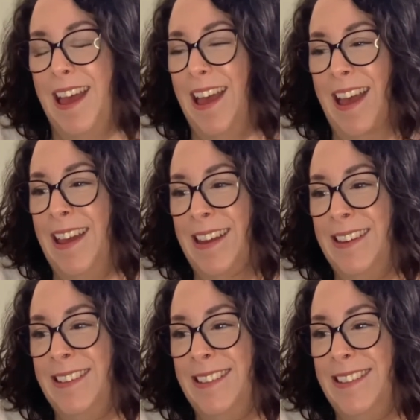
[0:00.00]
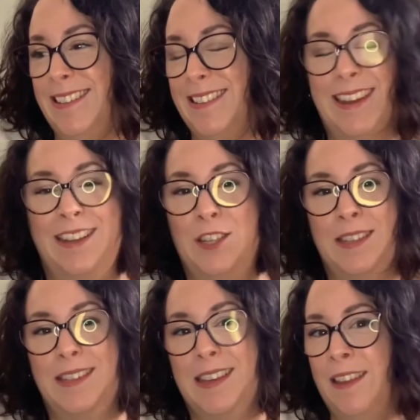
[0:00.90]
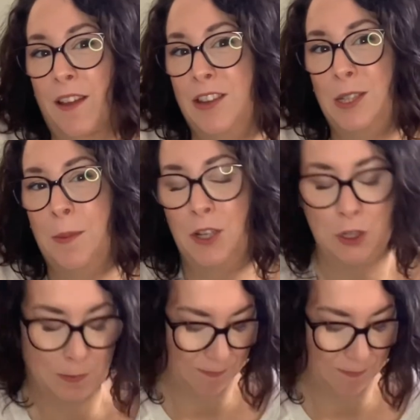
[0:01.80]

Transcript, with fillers: And I just, I love it so much.